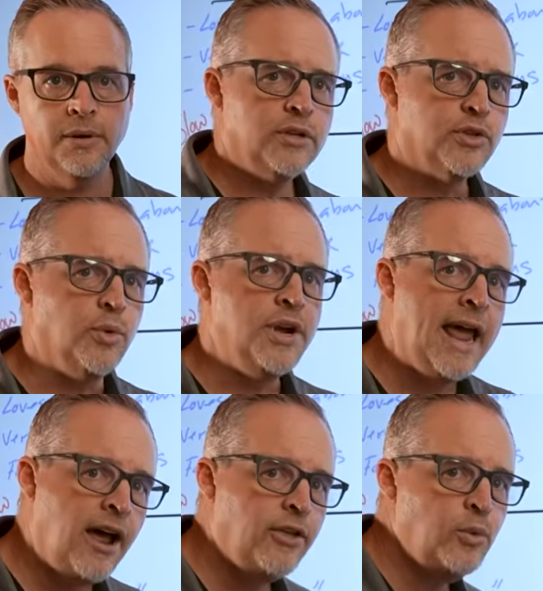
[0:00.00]
So
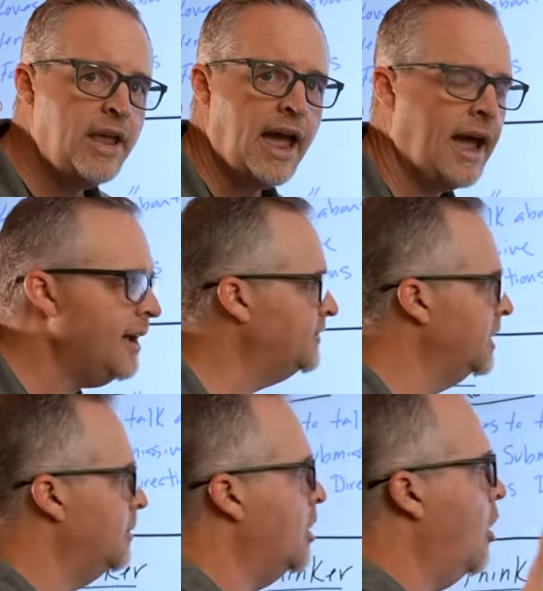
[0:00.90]
now that we have
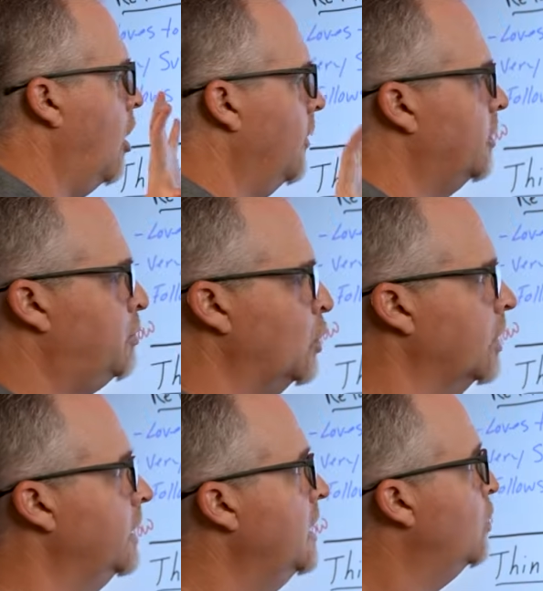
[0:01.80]
them on the
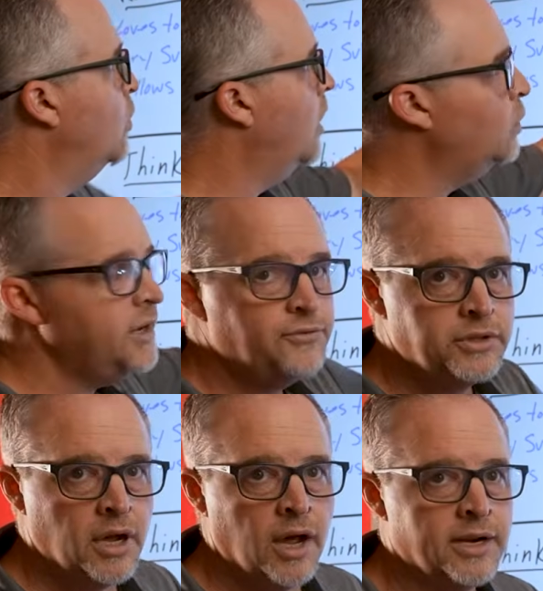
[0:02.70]
board, what we have
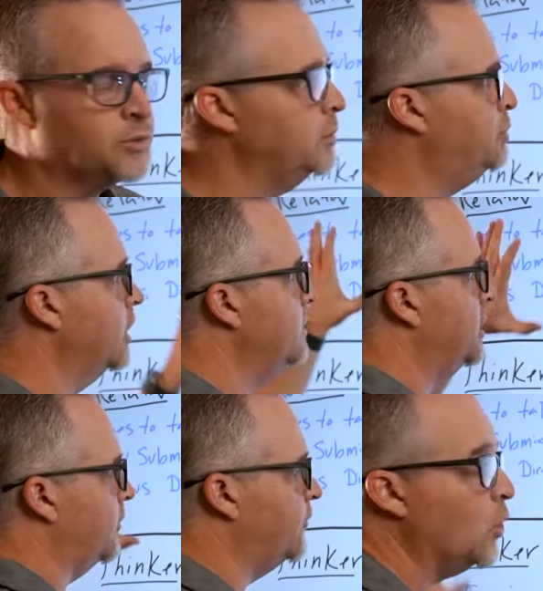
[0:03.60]
done is we put them
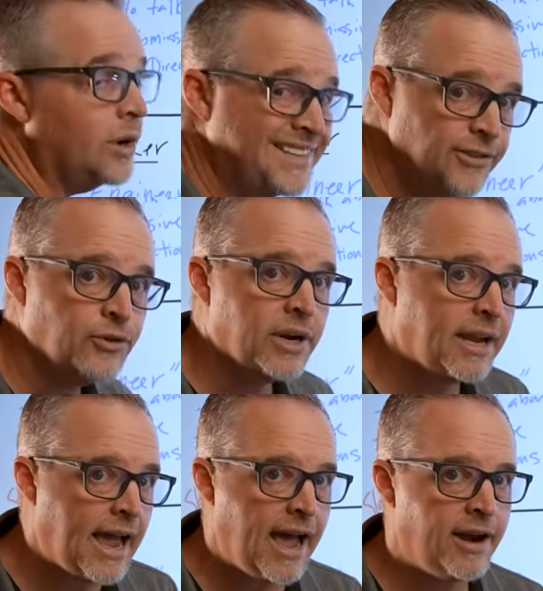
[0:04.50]
into 4
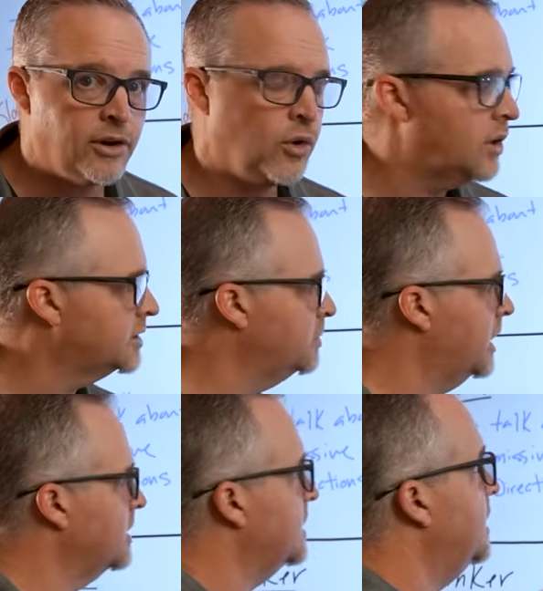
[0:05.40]
different categories
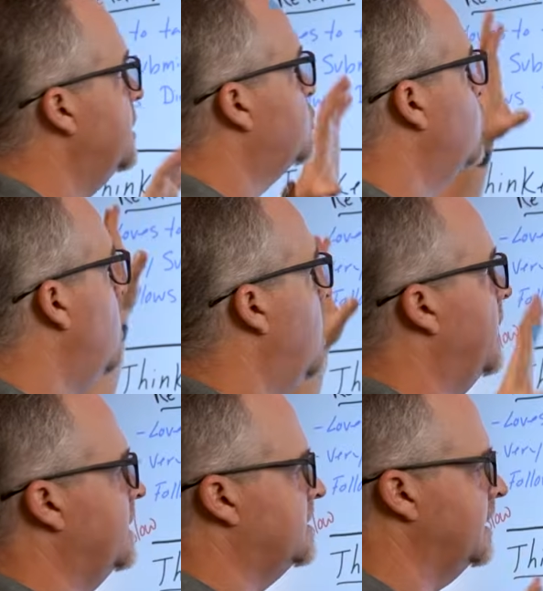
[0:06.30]
because each
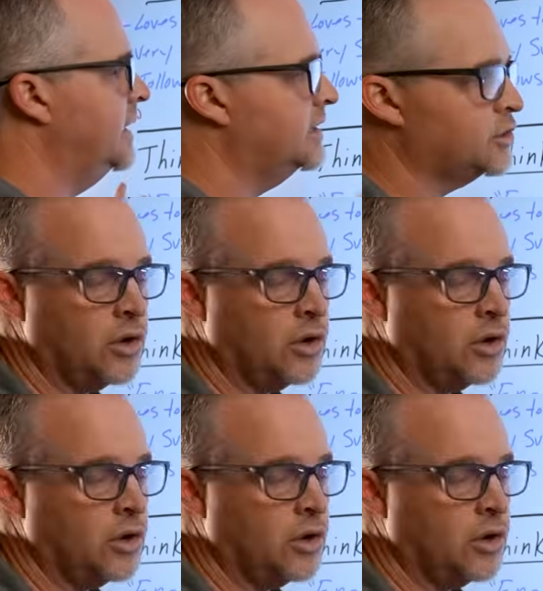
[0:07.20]
one is in its